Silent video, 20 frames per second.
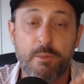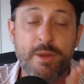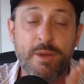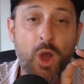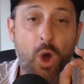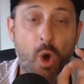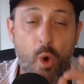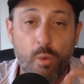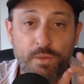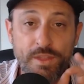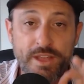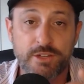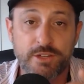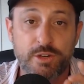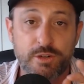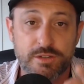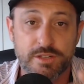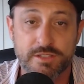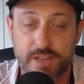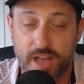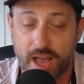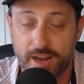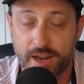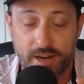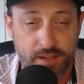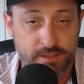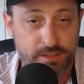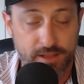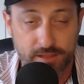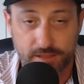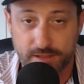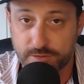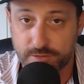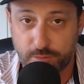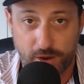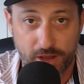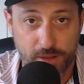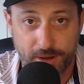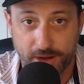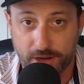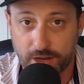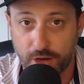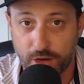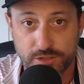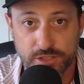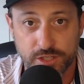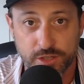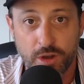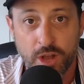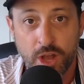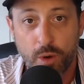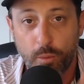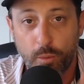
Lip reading: We only do design. And I think this way about code too.